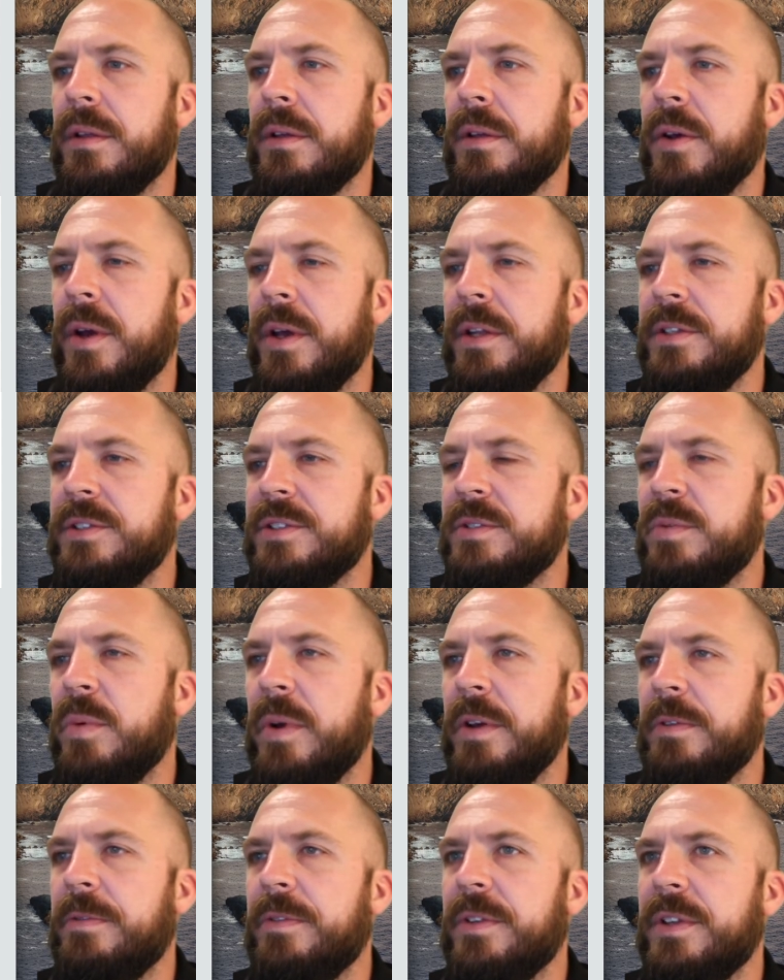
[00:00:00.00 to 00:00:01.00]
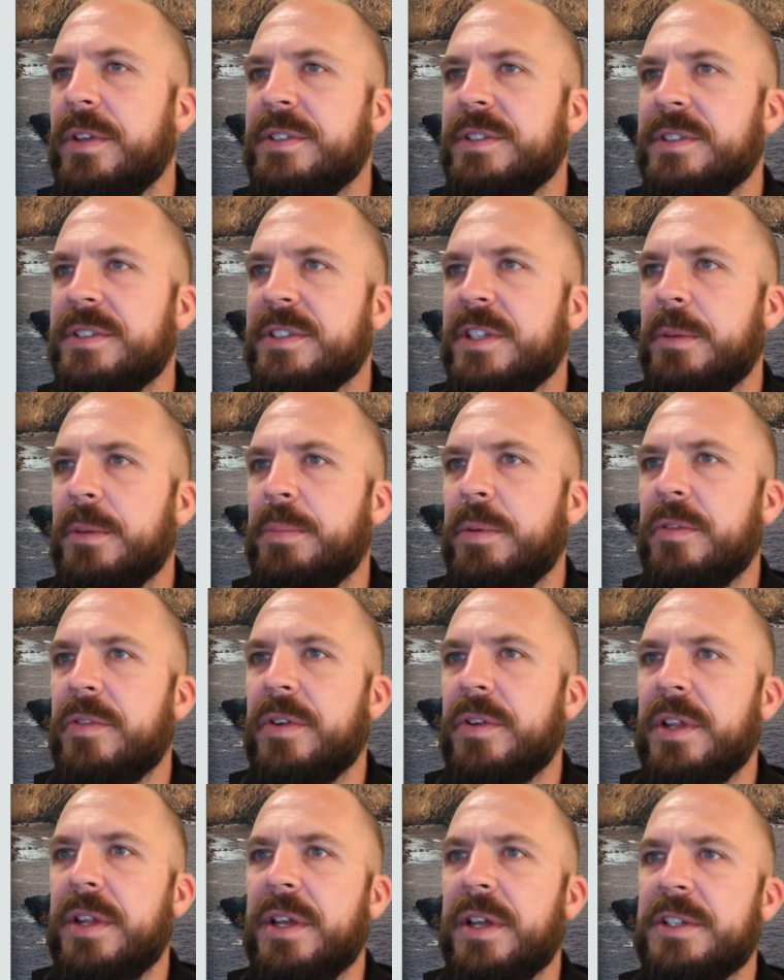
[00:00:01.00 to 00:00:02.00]
Go ahead and just wait for this to skip
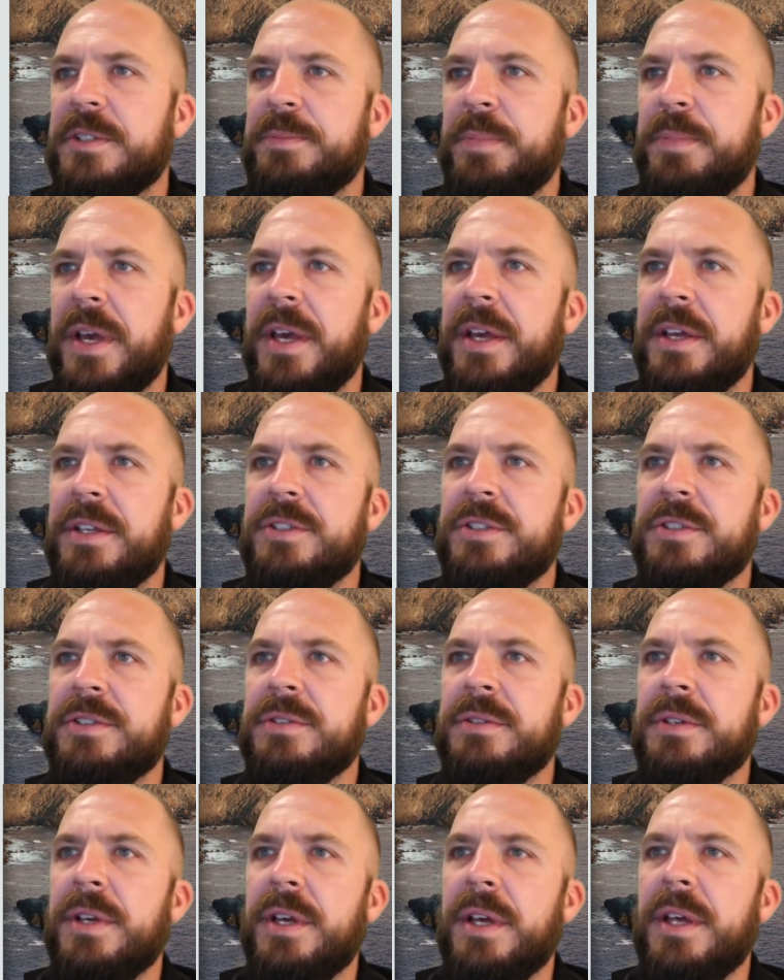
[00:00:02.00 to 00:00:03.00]
over to the next page.